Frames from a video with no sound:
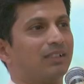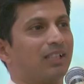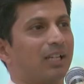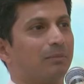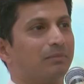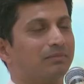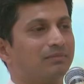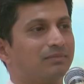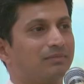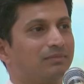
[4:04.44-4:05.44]

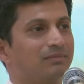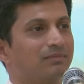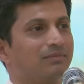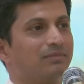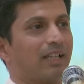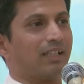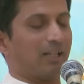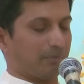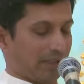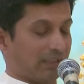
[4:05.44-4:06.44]
I
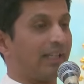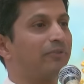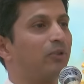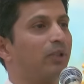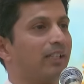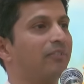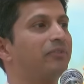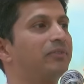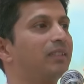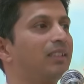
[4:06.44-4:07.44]
can't be grateful
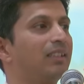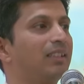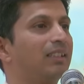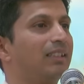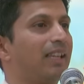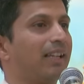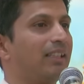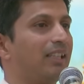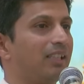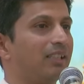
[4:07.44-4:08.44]
enough that
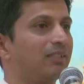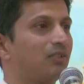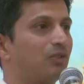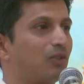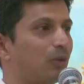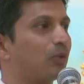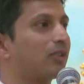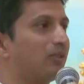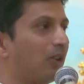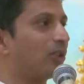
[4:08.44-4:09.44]
He
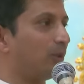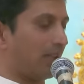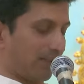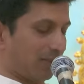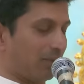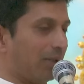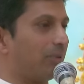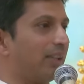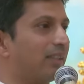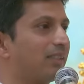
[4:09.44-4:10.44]
chose not to answer my
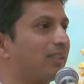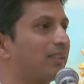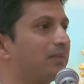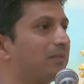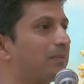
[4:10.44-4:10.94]
prayers.